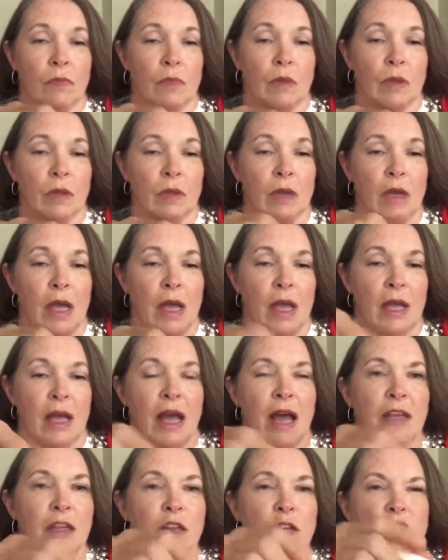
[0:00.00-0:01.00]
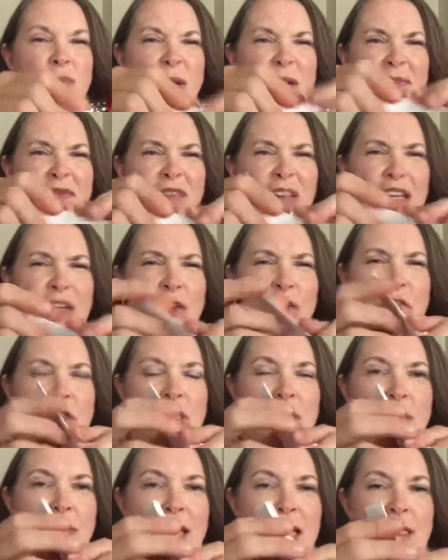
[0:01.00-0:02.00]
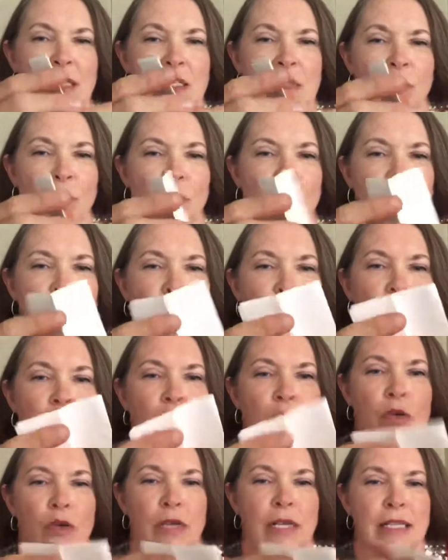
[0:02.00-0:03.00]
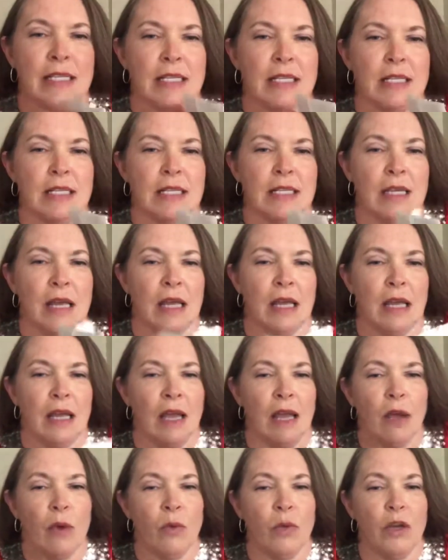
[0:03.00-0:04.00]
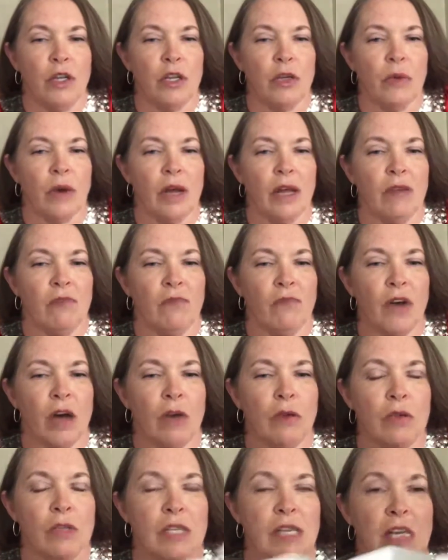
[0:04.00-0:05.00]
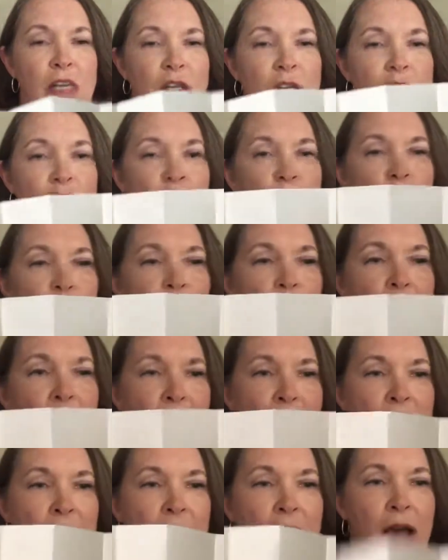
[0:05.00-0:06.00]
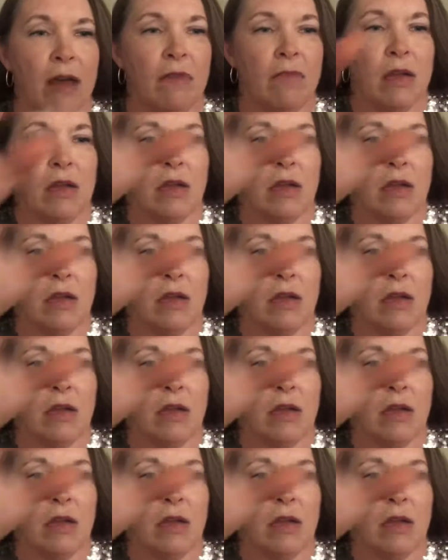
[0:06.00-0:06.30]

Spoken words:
Okay, I use my fingers to make some good creases. And when you unfold it, you will have